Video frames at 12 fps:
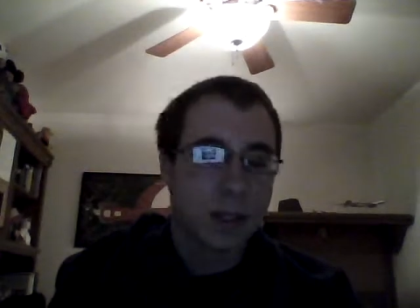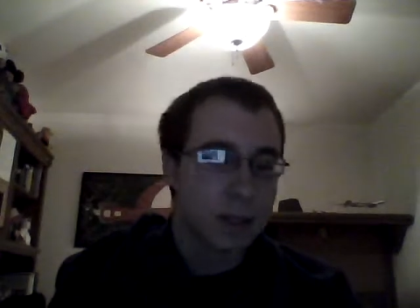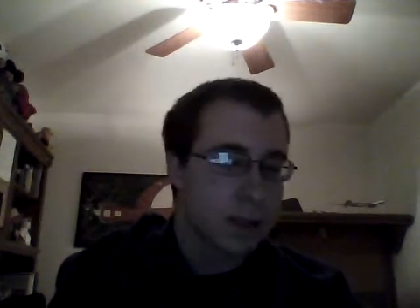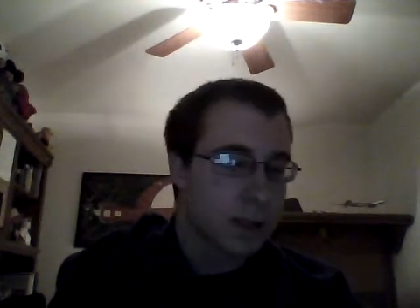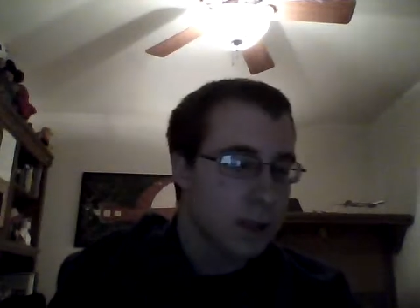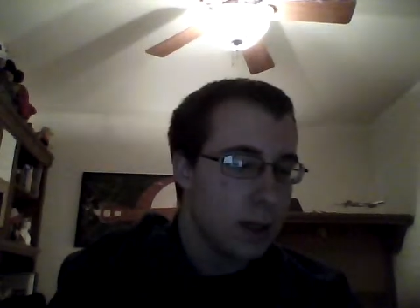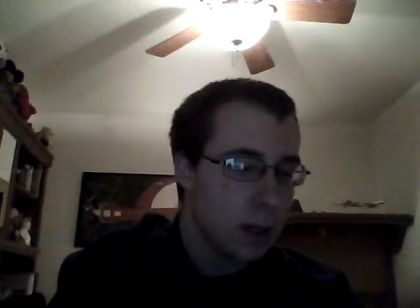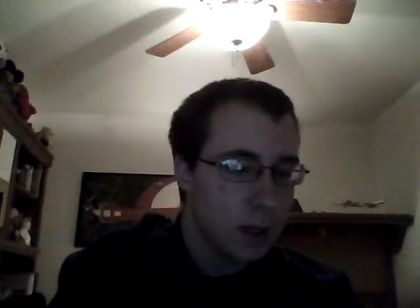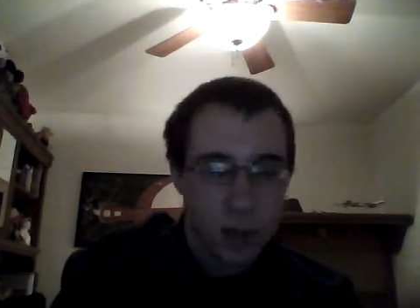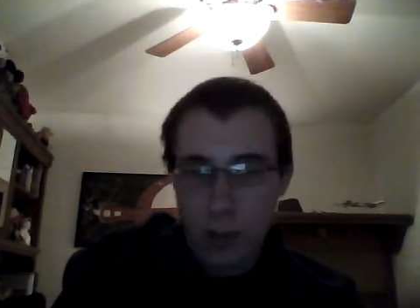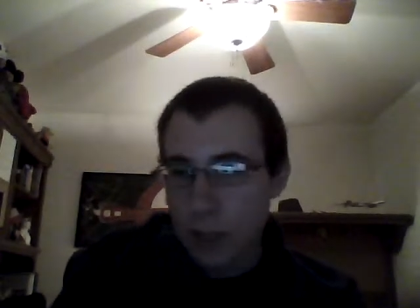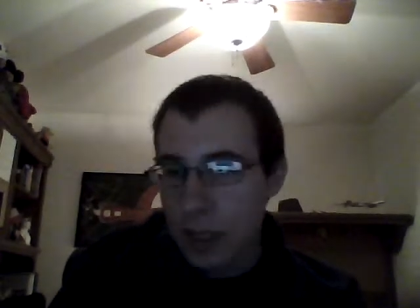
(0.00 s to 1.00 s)
It's
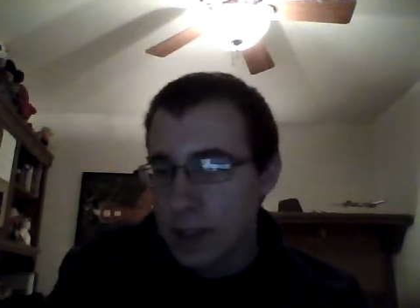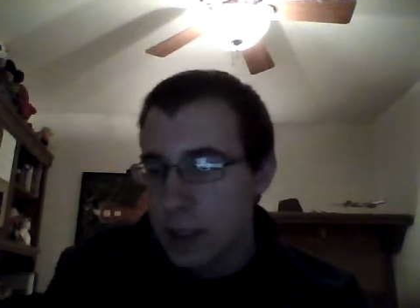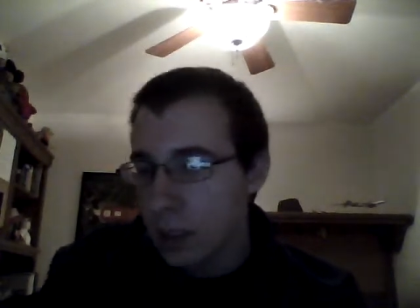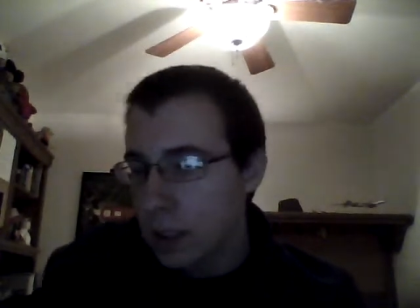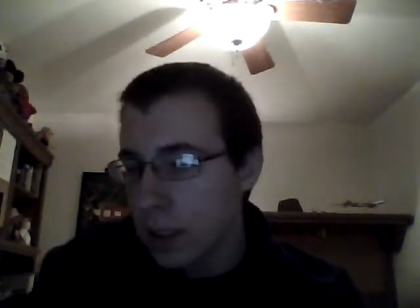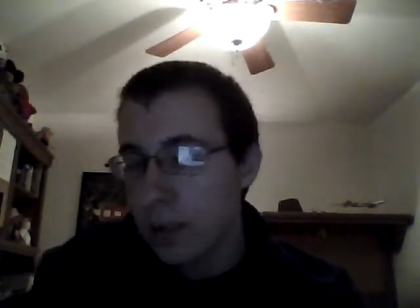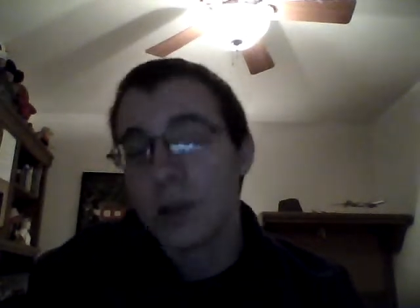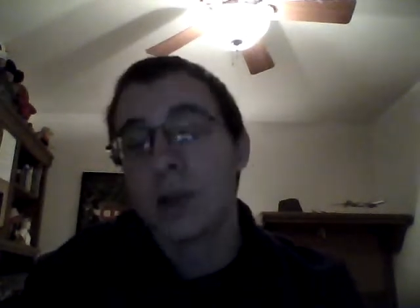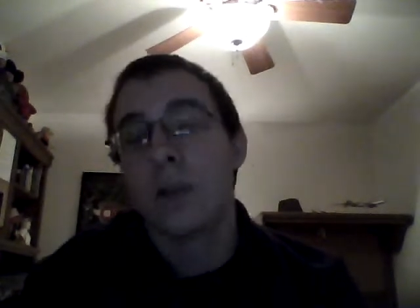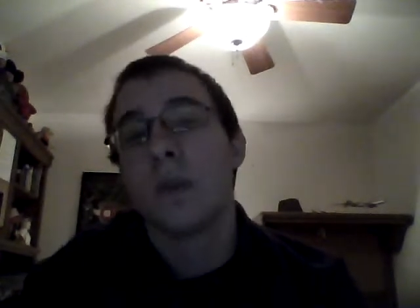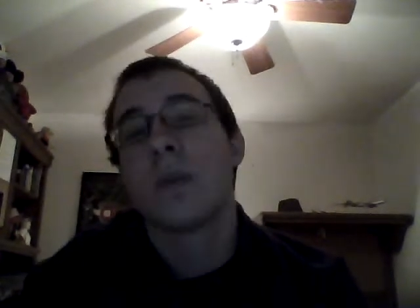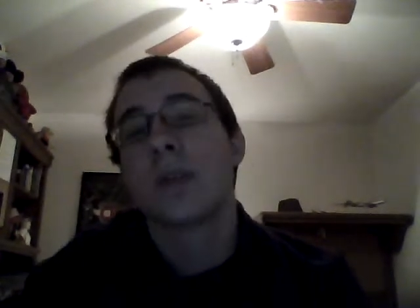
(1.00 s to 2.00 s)
basically a
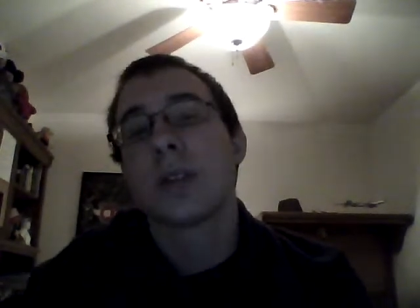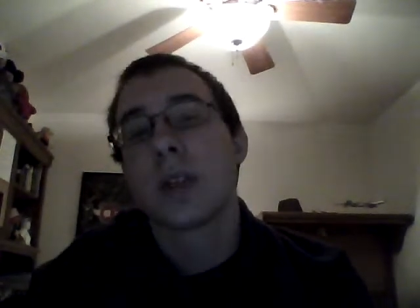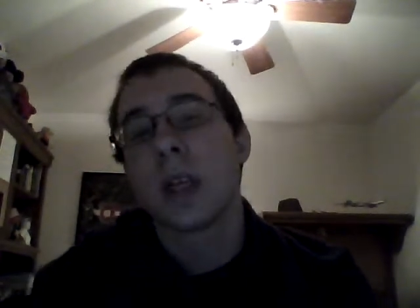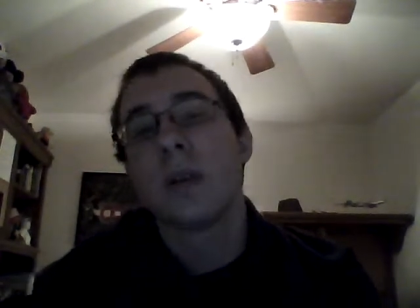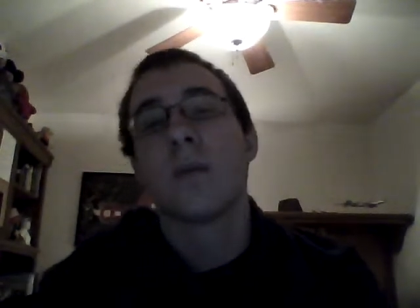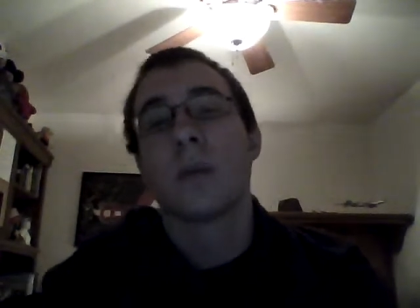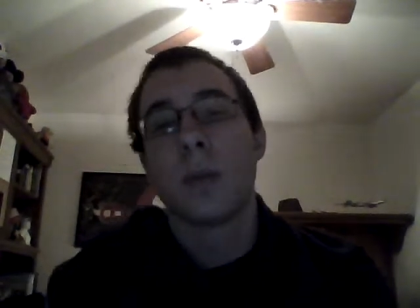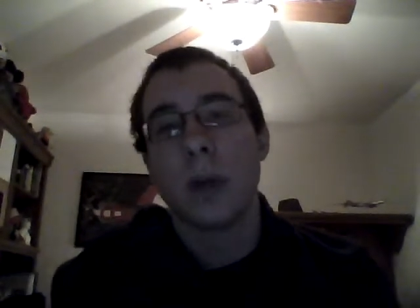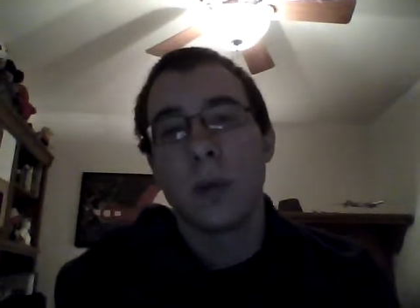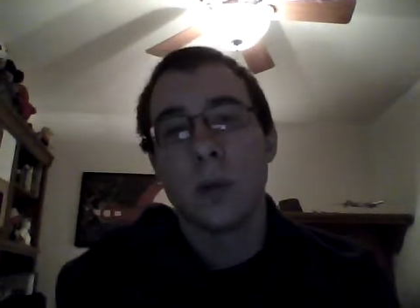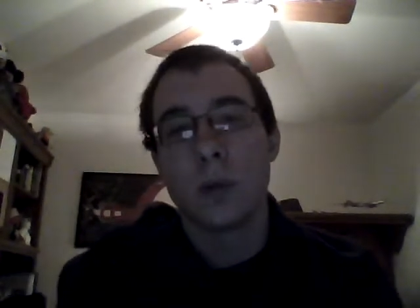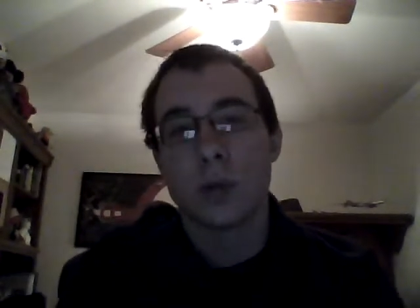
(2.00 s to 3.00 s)
university for
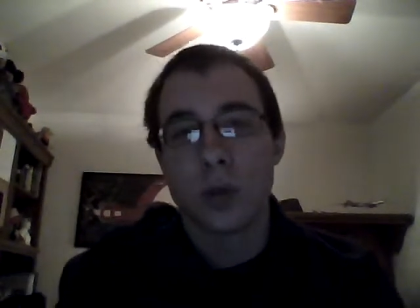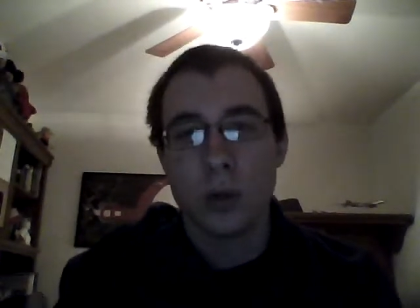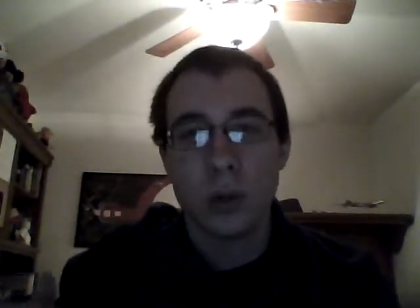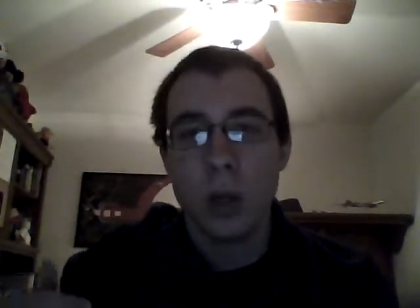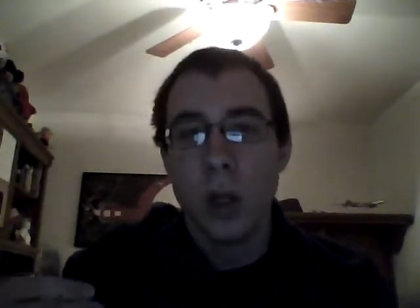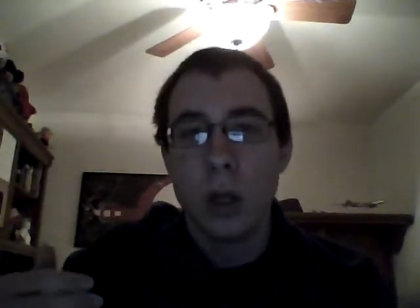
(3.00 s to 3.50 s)
people to